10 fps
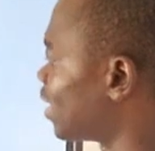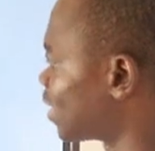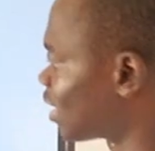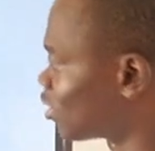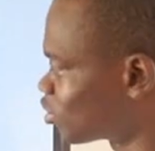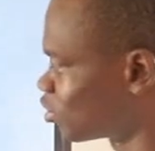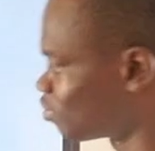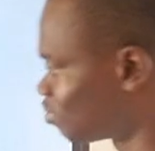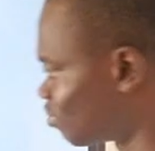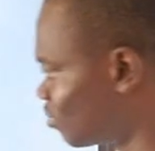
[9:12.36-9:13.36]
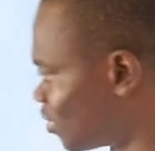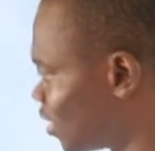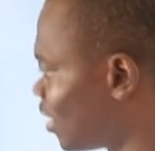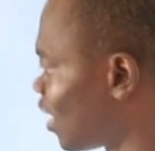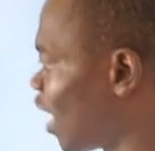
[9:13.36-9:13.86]
in the classroom.
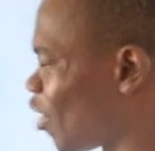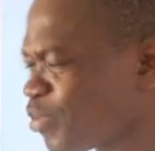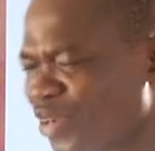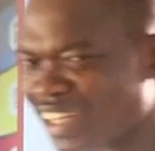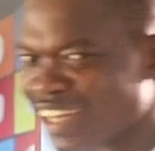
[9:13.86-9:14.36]
I hope your